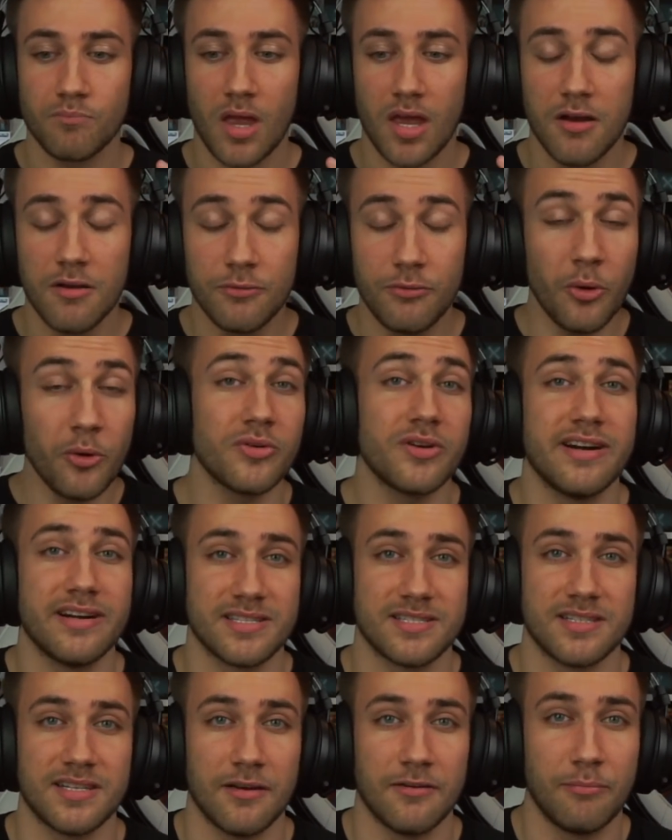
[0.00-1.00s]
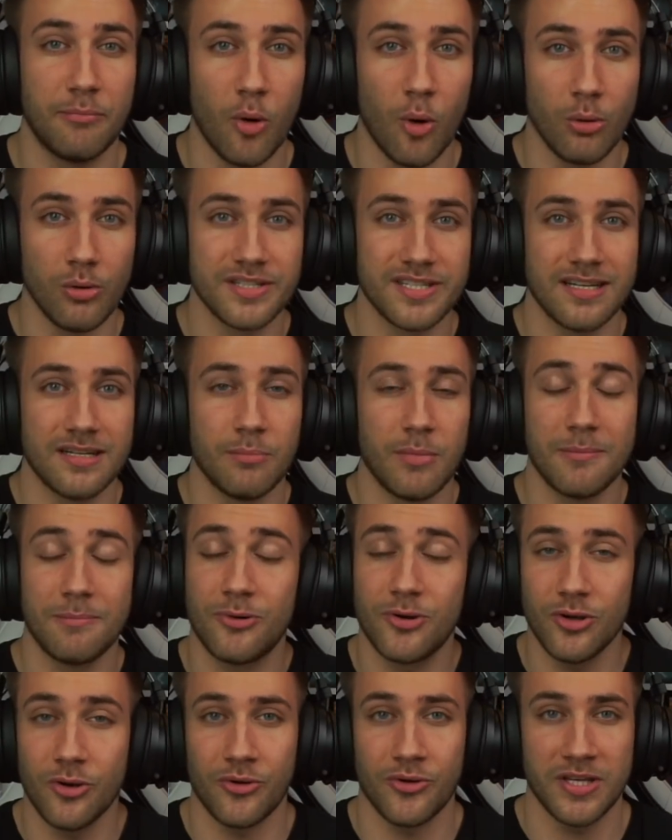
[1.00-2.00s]
photo cards that I've pulled and my
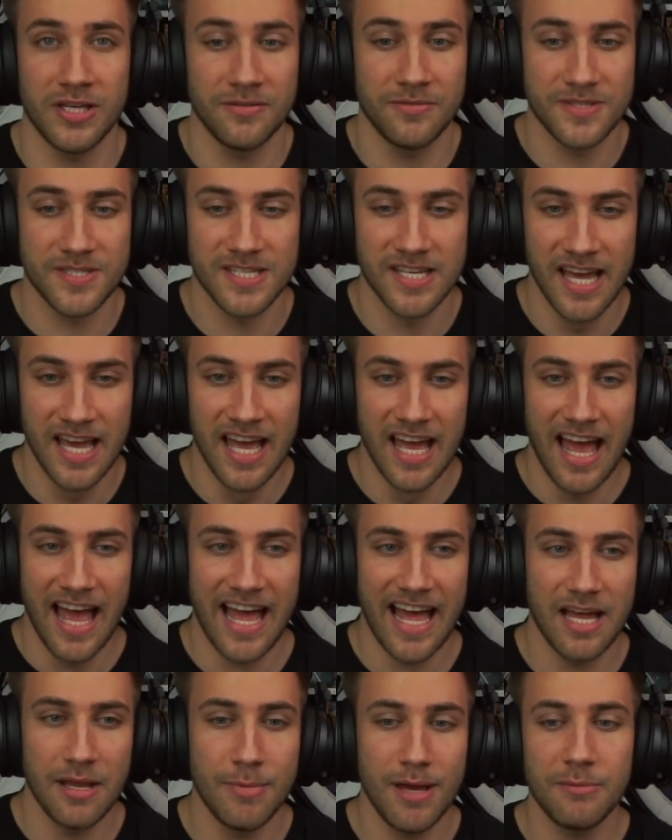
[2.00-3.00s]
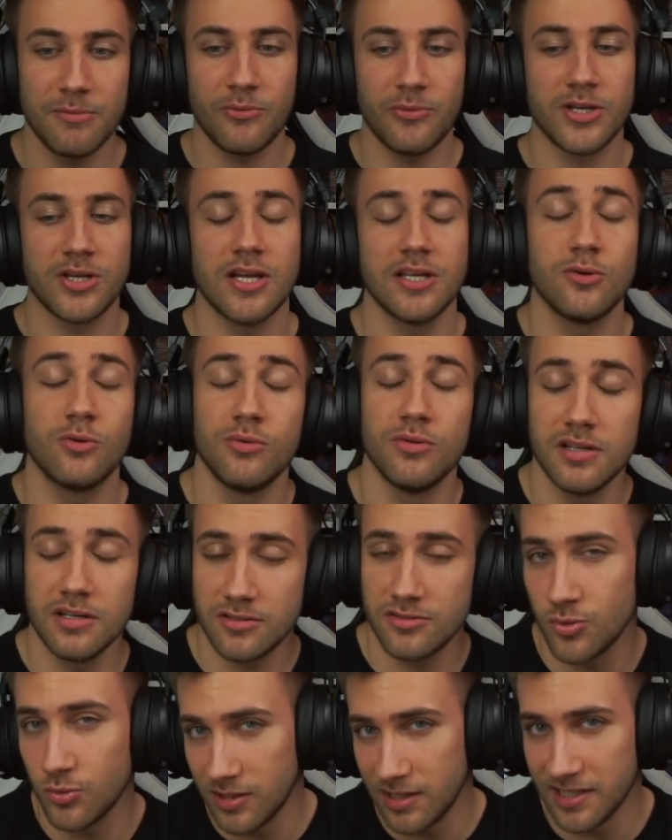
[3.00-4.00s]
pre-order gifts. And maybe we can
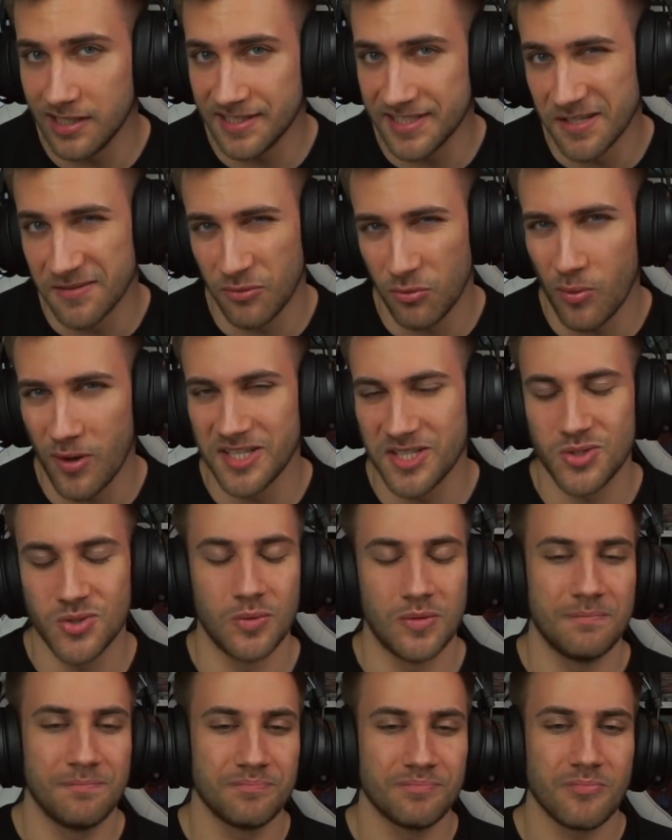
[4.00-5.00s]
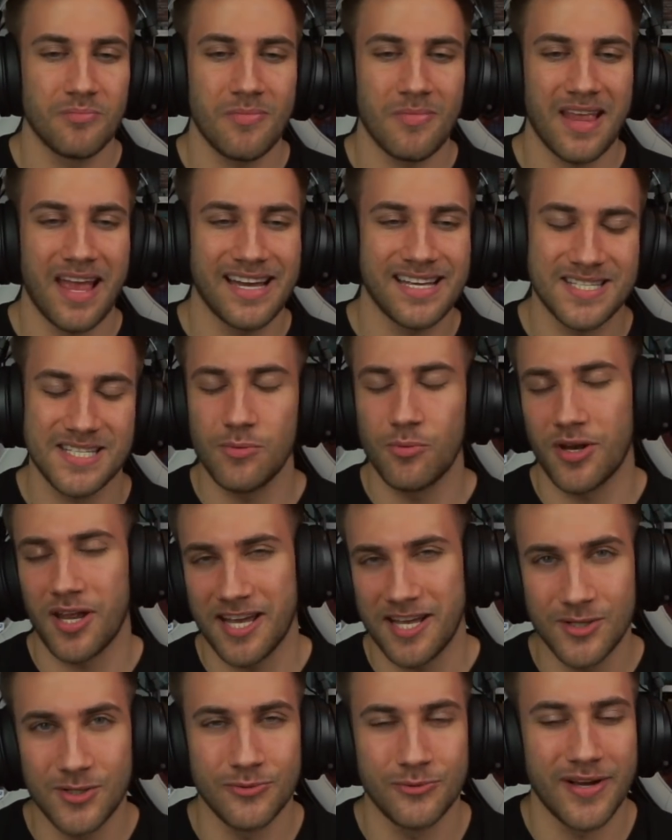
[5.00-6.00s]
do a little giveaway too. I see what I
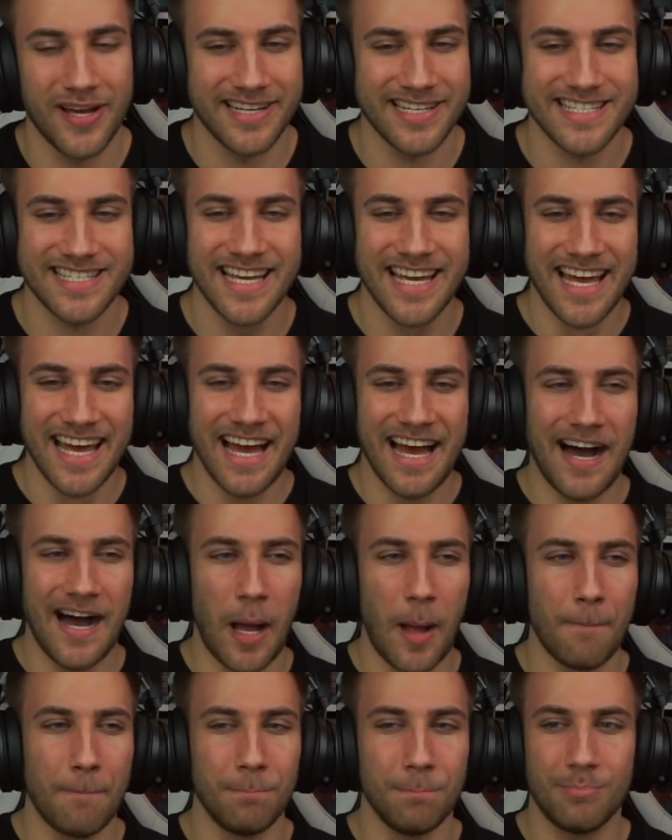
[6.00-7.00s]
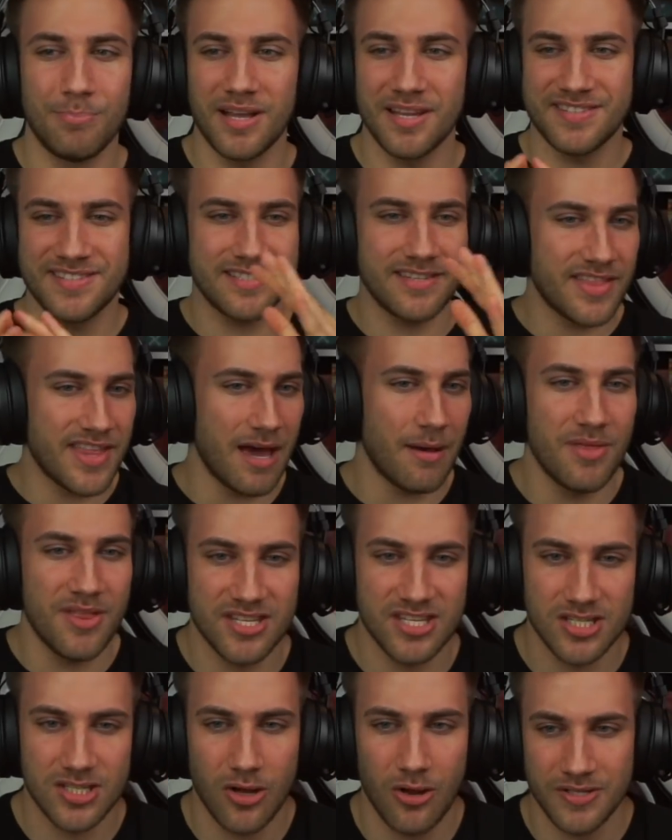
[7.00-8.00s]
can do, guys. But damn,
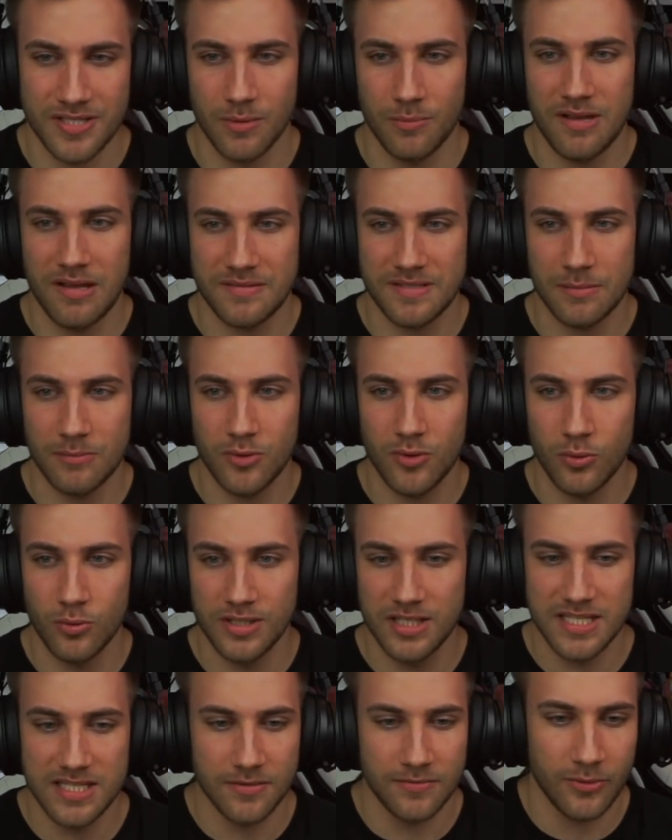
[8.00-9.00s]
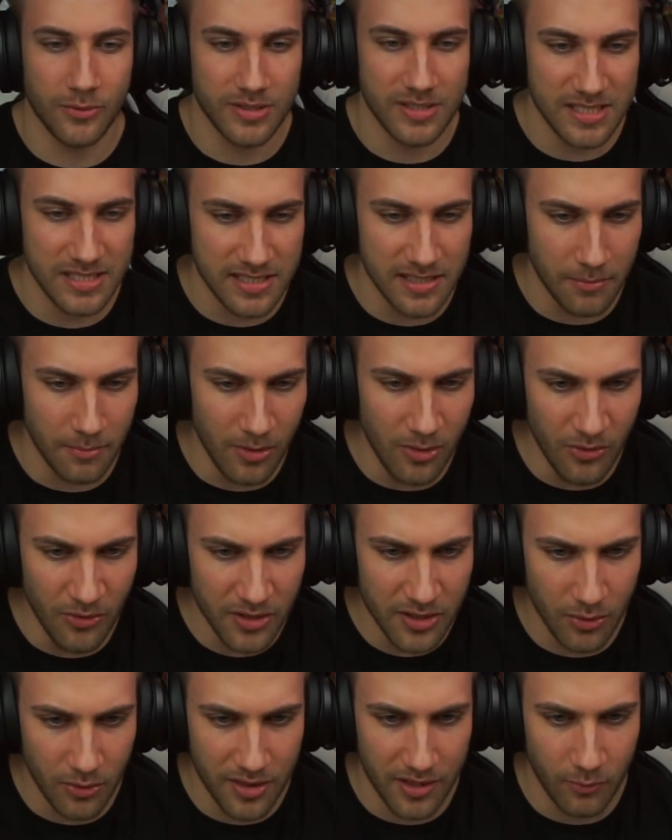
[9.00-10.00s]
this is awesome. We have some cool teaser photos. Is there more?
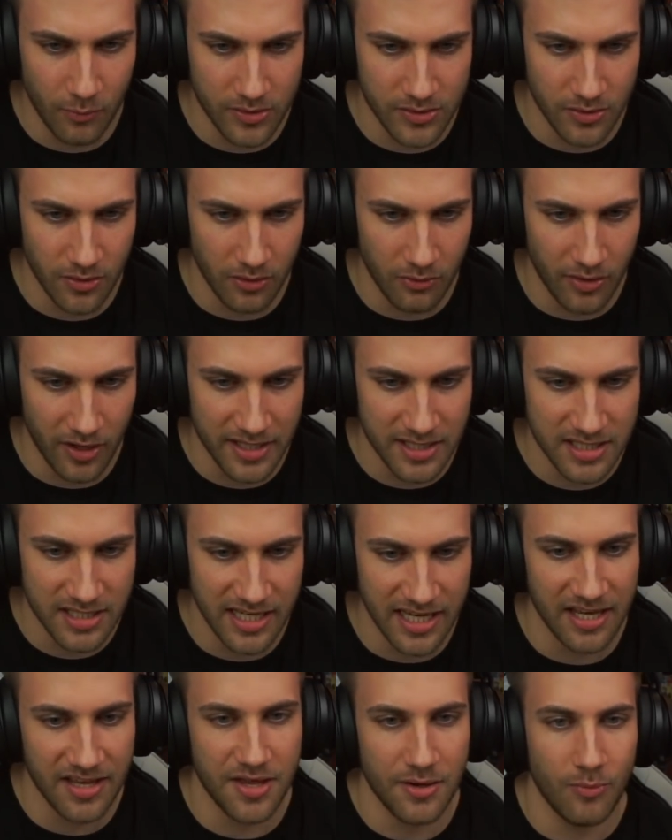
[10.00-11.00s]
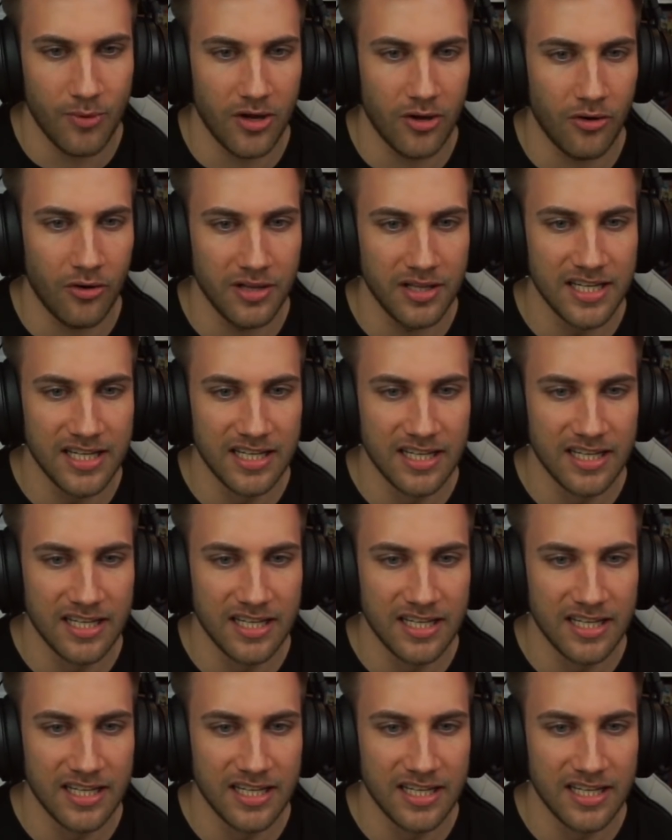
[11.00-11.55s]
No, that was all, right? Yeah, that were all.